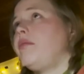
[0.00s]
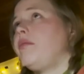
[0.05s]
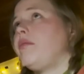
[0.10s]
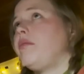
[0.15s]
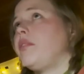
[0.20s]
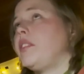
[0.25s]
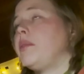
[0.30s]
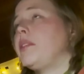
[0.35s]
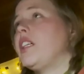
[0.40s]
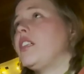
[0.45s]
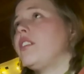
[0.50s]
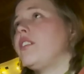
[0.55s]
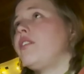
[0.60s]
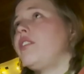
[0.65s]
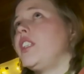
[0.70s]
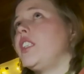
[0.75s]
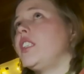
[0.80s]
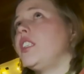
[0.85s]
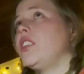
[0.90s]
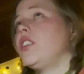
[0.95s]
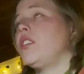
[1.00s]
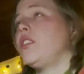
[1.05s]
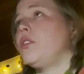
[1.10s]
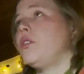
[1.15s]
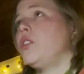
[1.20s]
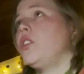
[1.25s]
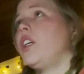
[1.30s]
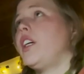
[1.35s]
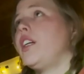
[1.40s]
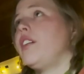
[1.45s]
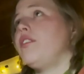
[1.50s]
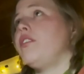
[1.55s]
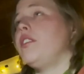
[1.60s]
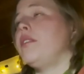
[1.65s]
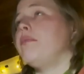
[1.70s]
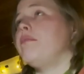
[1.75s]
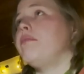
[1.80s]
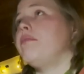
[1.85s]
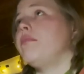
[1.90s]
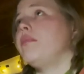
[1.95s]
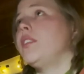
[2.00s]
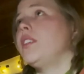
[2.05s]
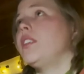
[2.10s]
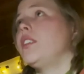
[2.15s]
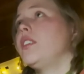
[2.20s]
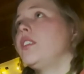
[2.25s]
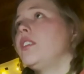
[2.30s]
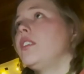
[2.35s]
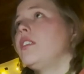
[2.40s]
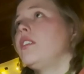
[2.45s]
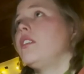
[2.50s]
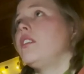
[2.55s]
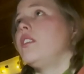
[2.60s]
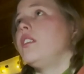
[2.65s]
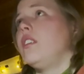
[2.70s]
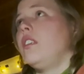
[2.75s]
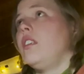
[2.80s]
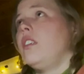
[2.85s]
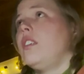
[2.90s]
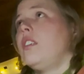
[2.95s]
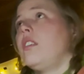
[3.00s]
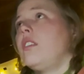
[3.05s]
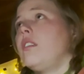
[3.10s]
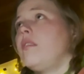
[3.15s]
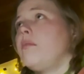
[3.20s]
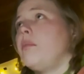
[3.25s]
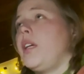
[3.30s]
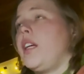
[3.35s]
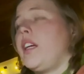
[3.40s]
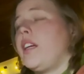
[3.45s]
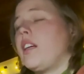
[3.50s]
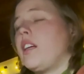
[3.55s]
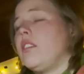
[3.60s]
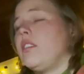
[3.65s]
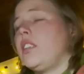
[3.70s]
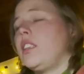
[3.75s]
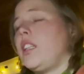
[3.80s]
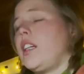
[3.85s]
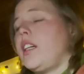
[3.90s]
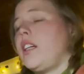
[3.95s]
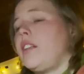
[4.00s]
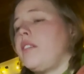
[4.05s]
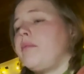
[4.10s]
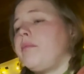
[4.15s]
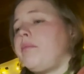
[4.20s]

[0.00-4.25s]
And half the face is so dry from being outside.